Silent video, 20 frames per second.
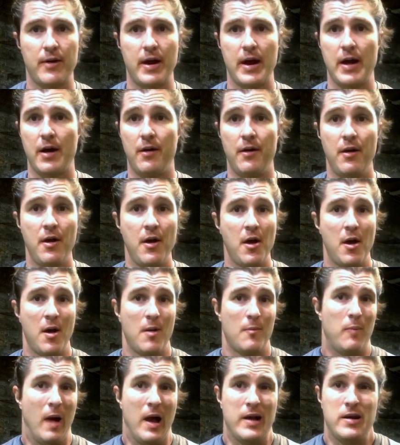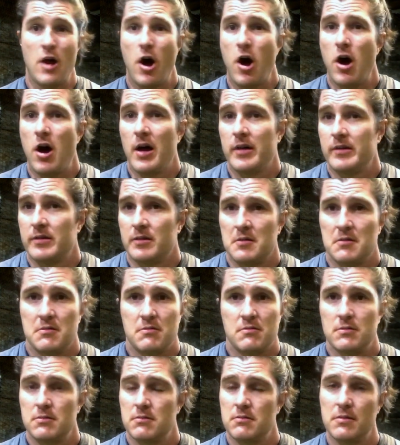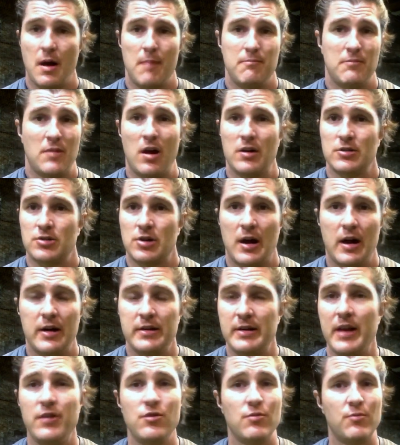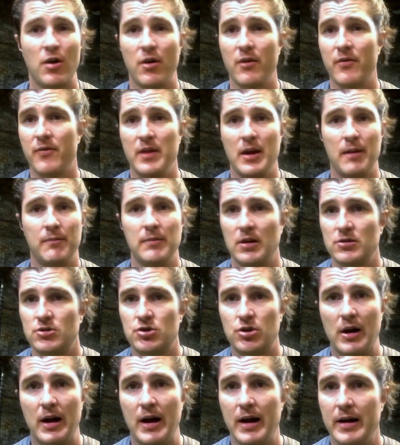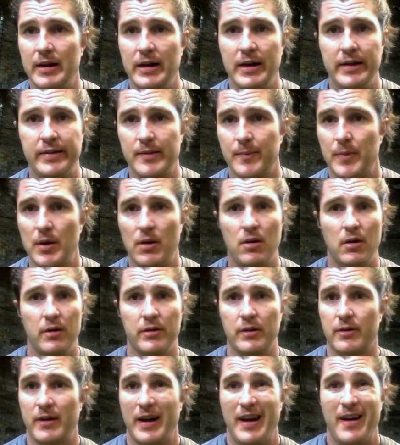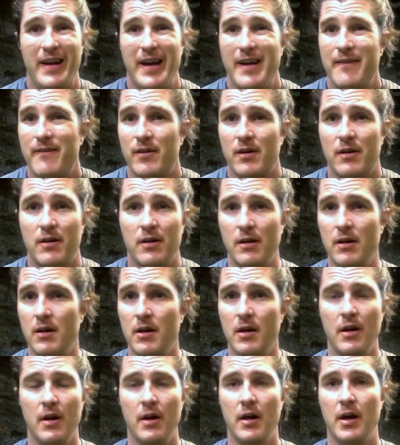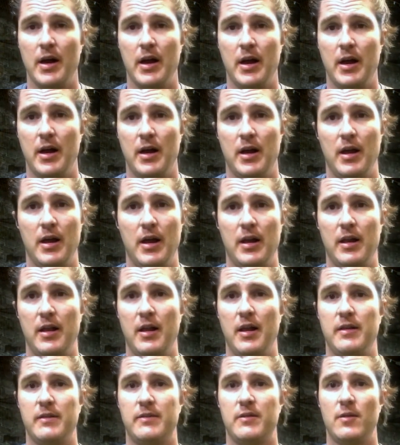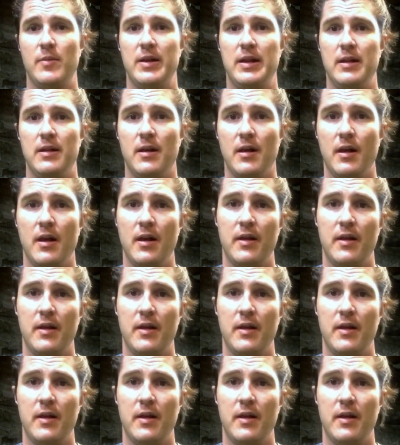around by not not trying, Daniel Murphy, I'm not trying to hit the ball on the ground ever. And so many